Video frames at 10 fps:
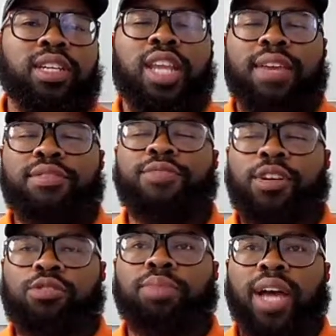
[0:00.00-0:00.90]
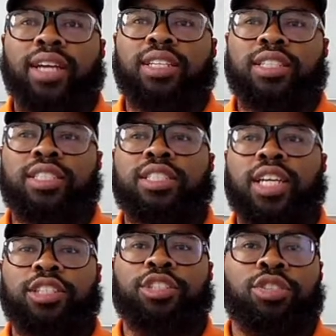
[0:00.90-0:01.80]
Navy Federal blacklist is
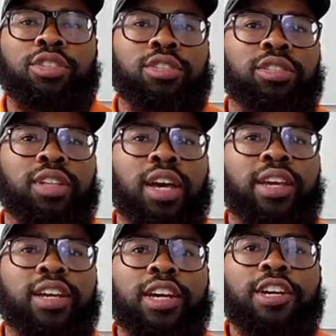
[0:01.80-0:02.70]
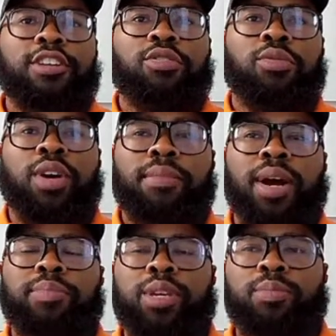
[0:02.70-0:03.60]
hella strong. Like one of
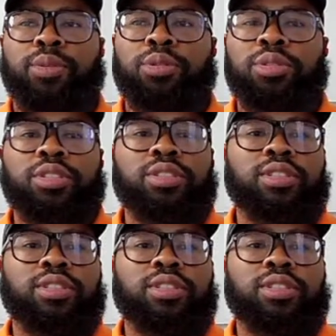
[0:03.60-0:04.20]
my people's,